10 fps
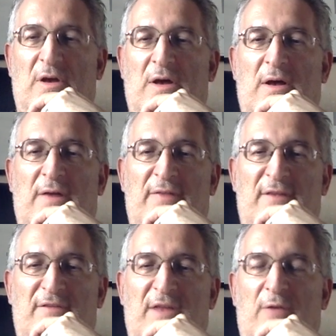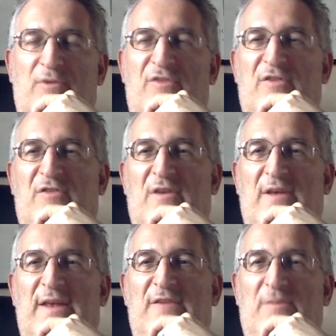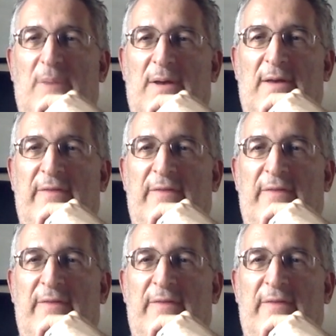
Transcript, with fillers: Uh, there's the older sister Isma,